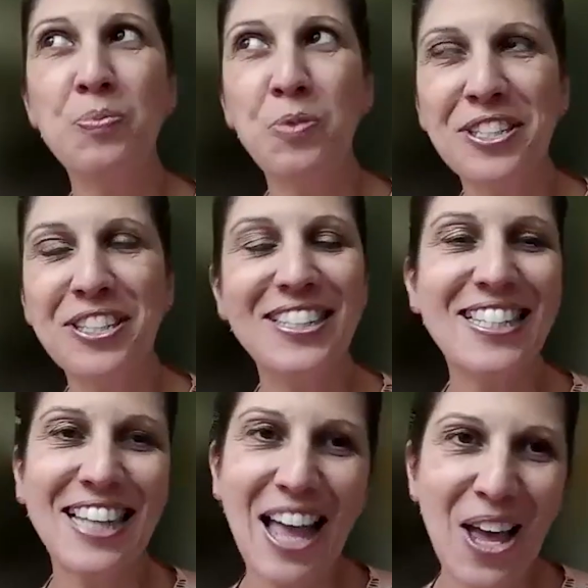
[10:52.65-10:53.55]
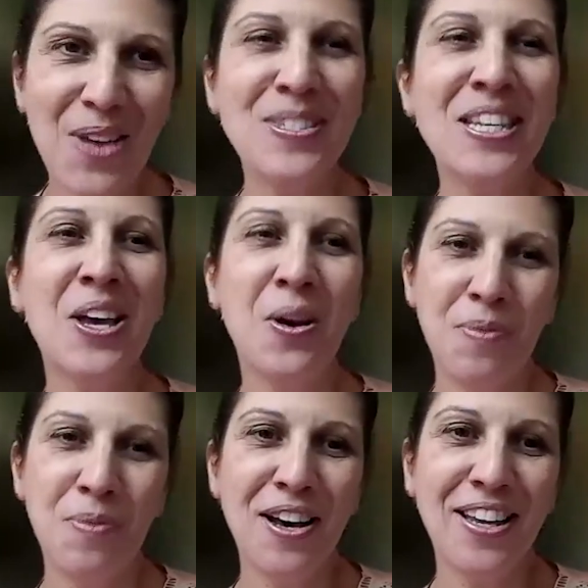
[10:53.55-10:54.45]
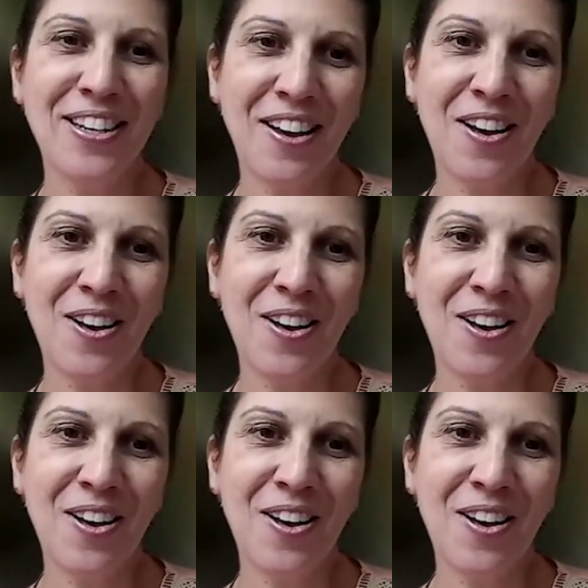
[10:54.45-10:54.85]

it's porcelain slabs. But